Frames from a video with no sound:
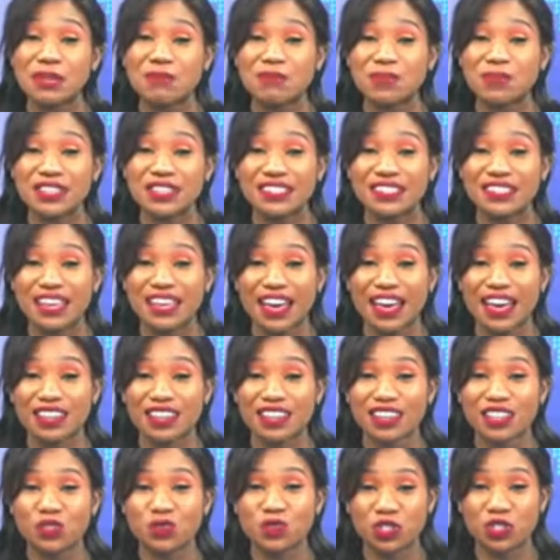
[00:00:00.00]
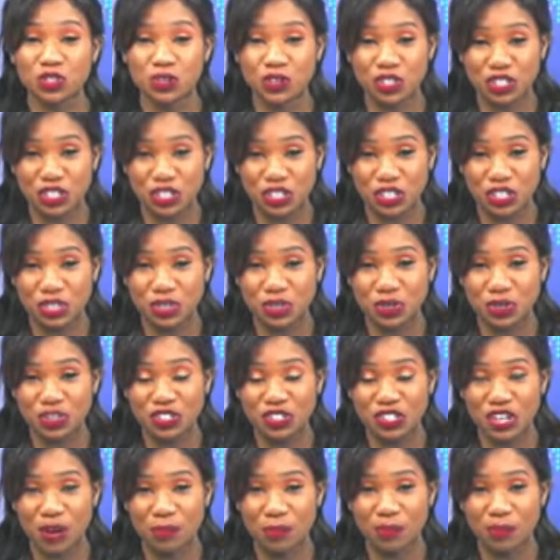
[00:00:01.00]
Miss Kenya
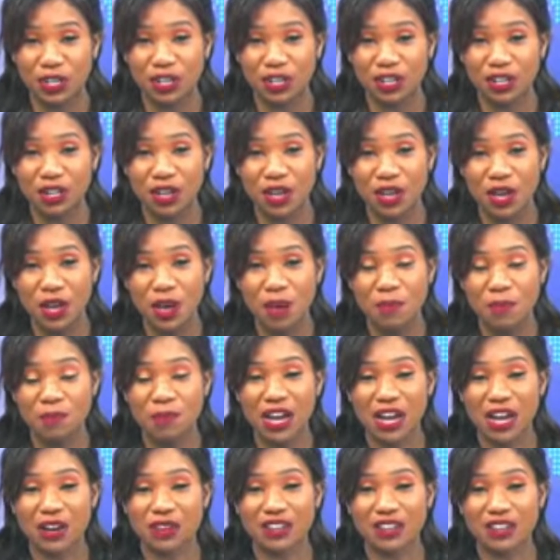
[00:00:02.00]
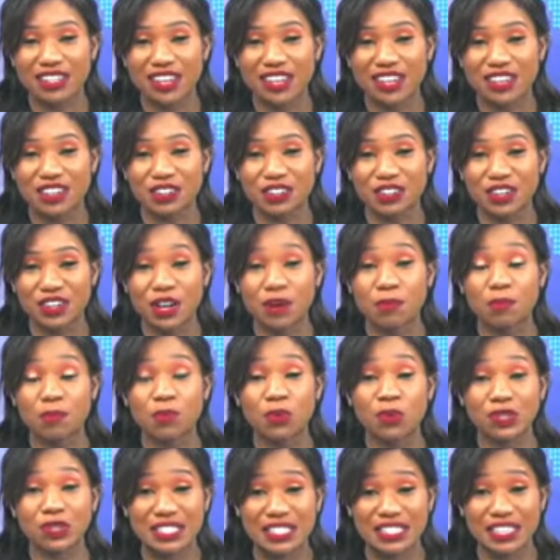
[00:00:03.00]
2022 champion Margaret Andrea
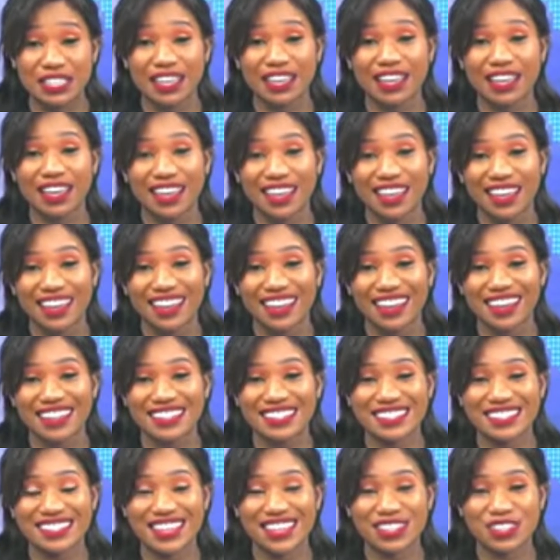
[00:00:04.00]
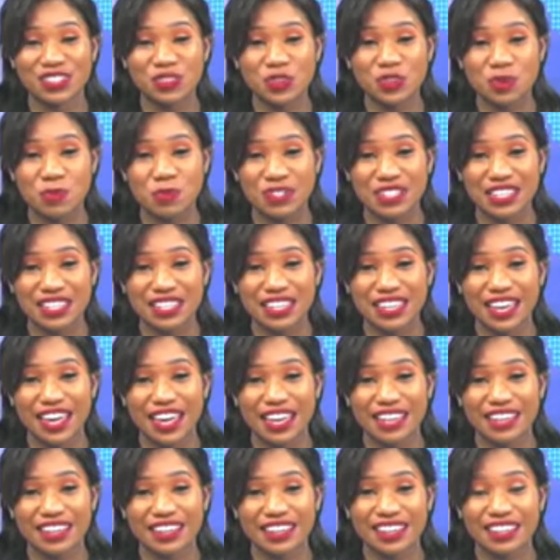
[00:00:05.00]
Mbodze is set to represent
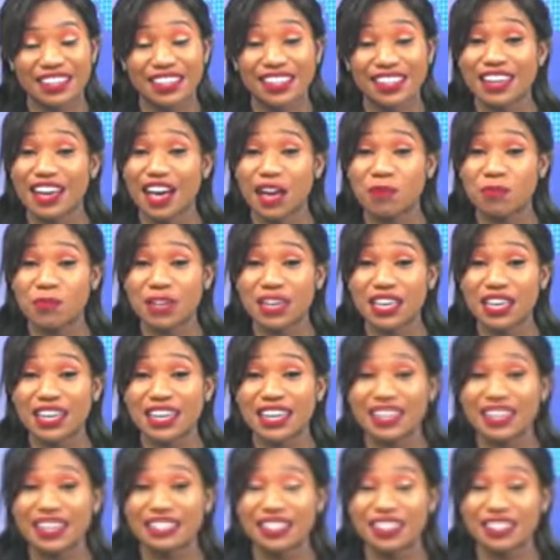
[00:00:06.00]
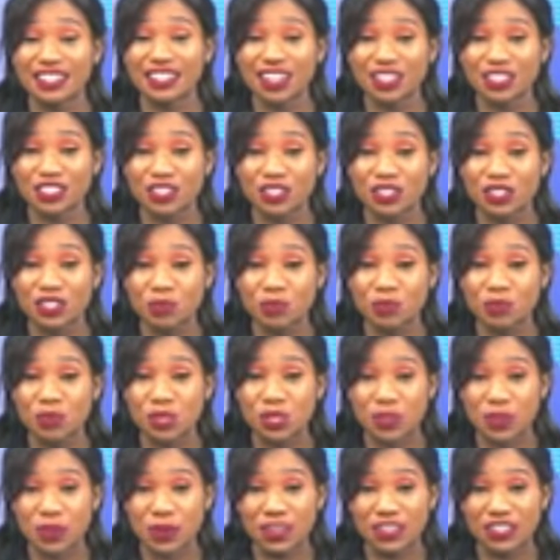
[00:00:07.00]
Kenya in the coming international
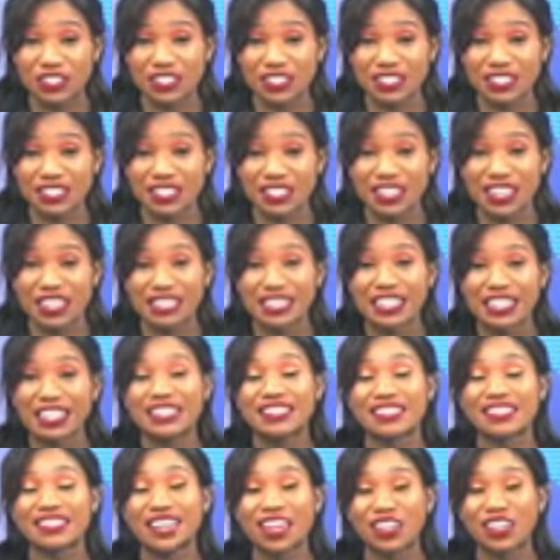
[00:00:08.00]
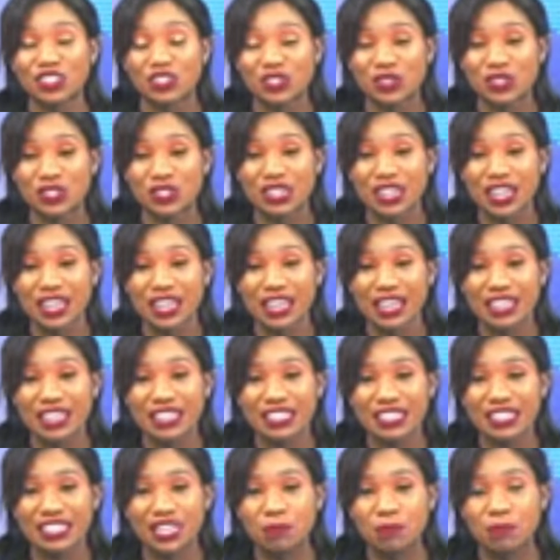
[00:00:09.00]
beauty pageant that is scheduled
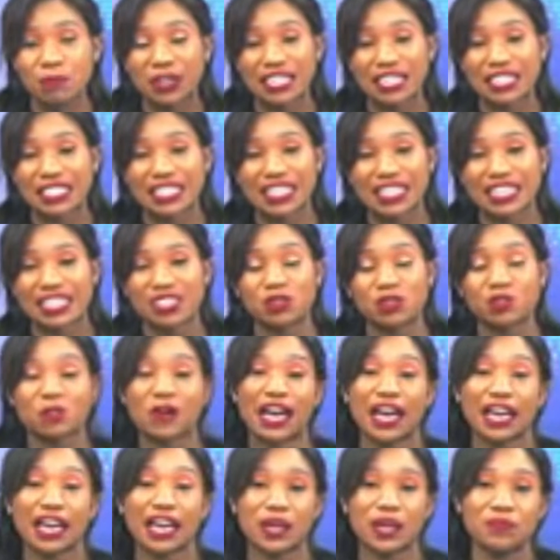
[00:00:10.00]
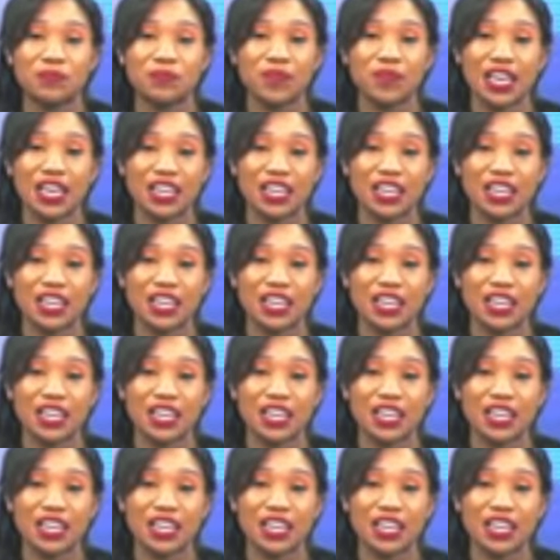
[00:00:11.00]
to take place in Dubai.